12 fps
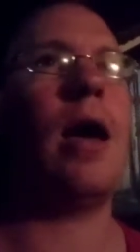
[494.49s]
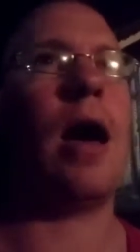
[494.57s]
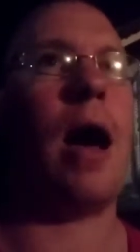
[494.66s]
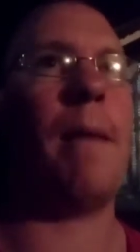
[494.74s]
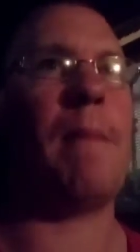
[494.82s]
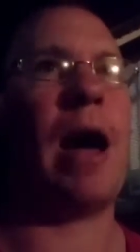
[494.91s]

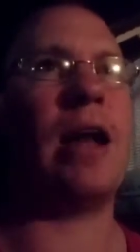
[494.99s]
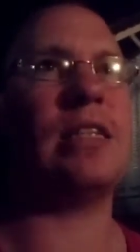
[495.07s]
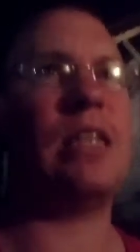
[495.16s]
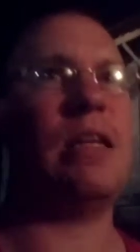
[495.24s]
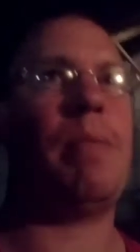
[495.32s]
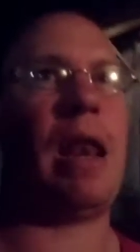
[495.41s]
I'm
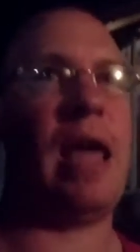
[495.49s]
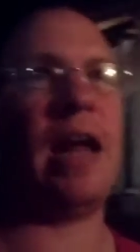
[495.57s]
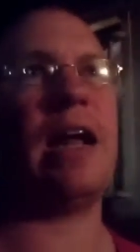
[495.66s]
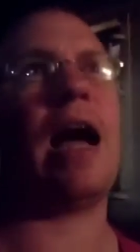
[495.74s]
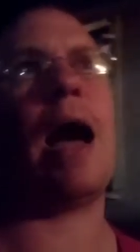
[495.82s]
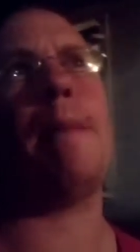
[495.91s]
honestly
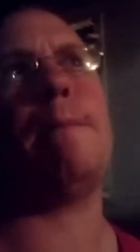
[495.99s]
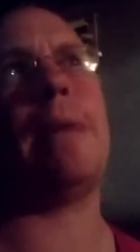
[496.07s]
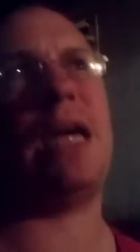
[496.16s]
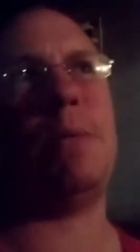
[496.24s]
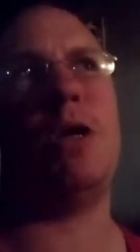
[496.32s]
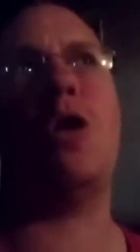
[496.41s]
planning on
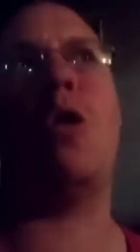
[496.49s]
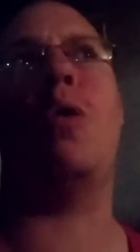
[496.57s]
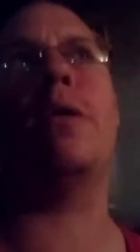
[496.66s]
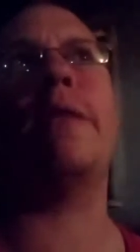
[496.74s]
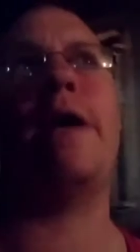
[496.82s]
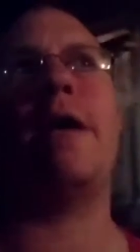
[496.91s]
maybe
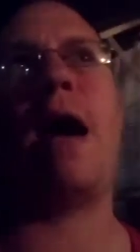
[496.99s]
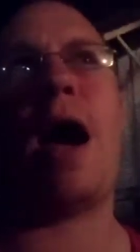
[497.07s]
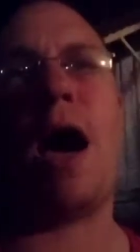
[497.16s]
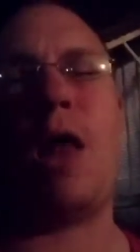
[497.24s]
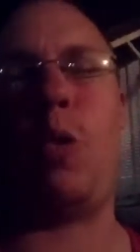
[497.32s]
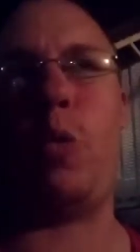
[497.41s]
going there
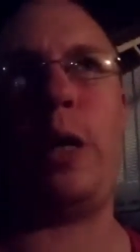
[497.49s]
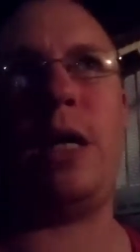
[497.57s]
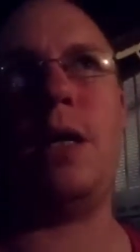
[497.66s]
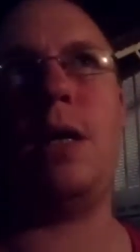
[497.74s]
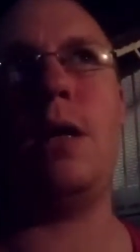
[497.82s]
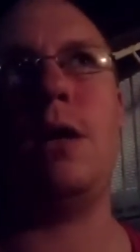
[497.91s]

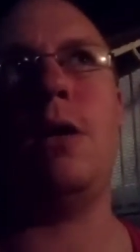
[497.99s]
Halloween